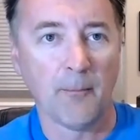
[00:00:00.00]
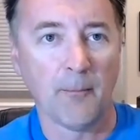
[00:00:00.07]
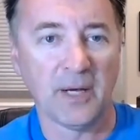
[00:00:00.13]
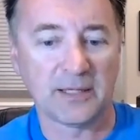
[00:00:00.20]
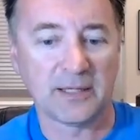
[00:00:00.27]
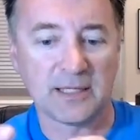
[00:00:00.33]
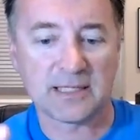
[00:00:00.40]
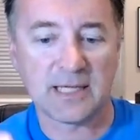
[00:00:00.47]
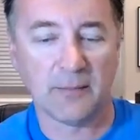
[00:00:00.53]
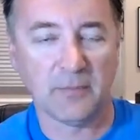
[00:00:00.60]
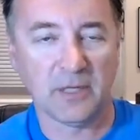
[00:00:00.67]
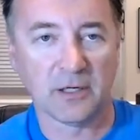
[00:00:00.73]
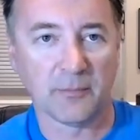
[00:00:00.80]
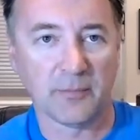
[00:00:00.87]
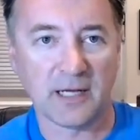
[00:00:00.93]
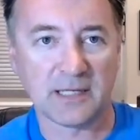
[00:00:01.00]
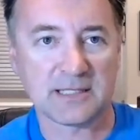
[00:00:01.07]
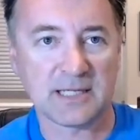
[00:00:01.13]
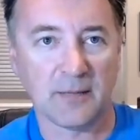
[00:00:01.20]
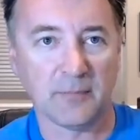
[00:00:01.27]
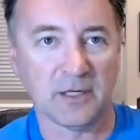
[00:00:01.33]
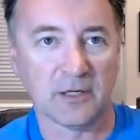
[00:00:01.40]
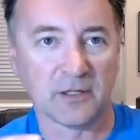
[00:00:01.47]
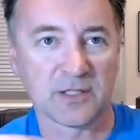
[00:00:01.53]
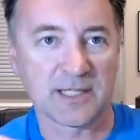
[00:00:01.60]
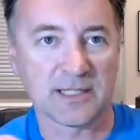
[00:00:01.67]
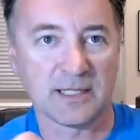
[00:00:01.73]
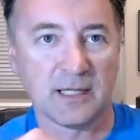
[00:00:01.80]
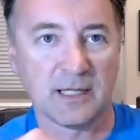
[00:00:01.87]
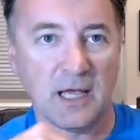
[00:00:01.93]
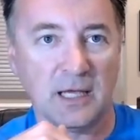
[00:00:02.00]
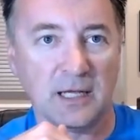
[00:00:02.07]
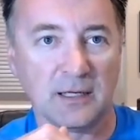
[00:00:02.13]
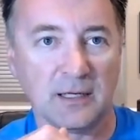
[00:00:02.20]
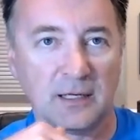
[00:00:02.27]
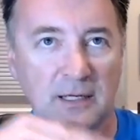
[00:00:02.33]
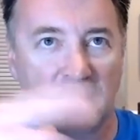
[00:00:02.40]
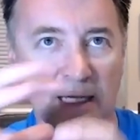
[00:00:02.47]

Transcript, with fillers: But the 10 meter by 10 meters in, in,